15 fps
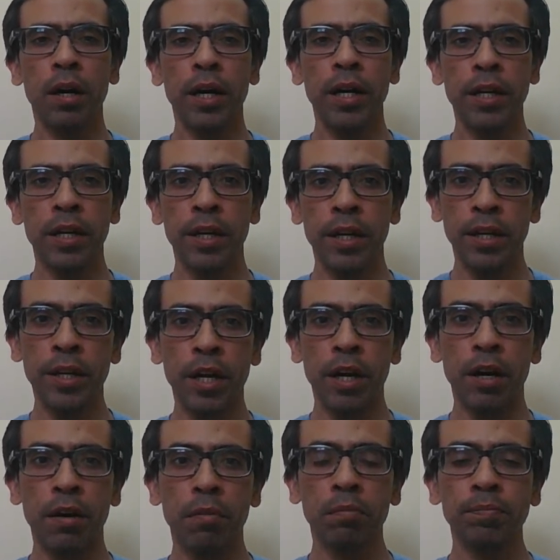in
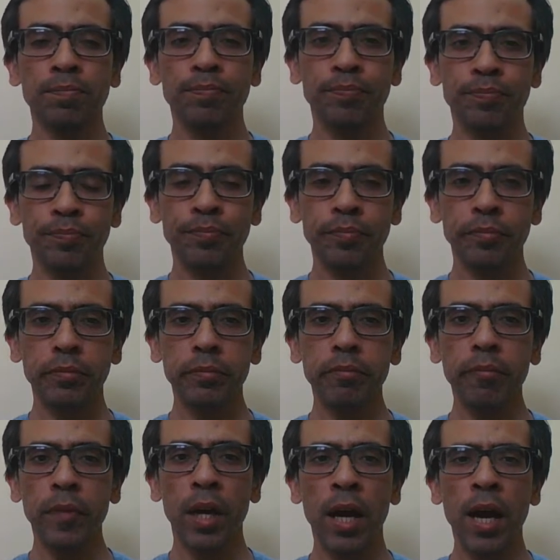India,
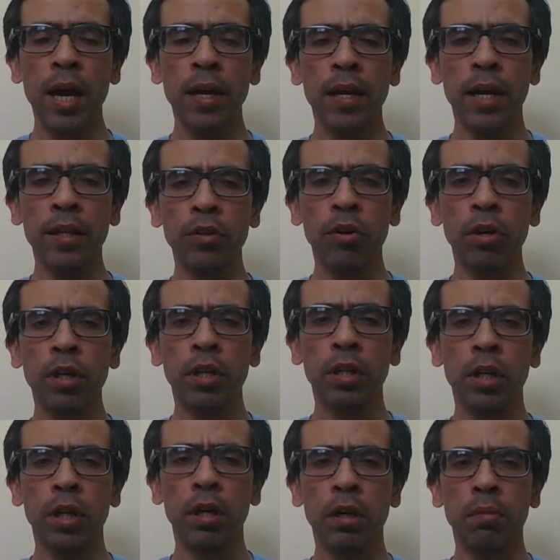and I thought
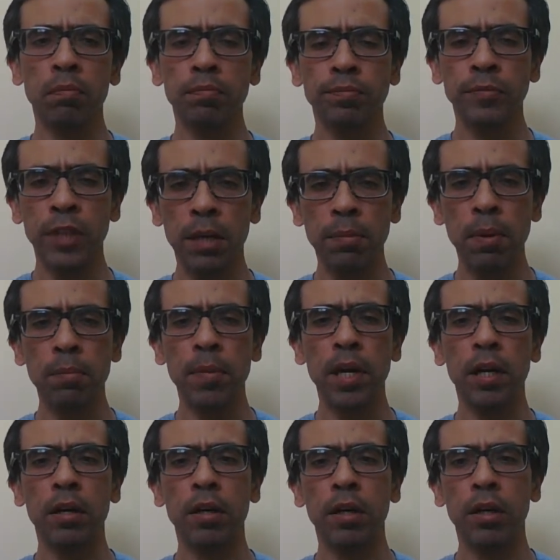let me
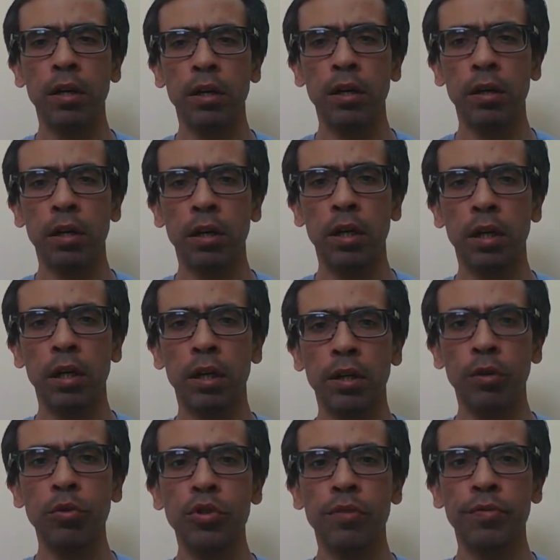make
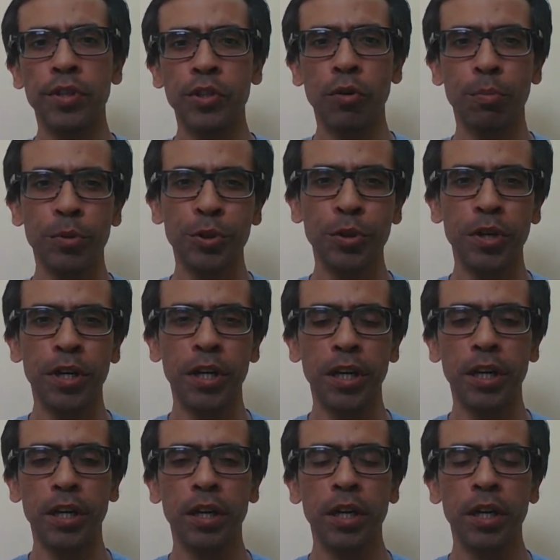use of this opportunity.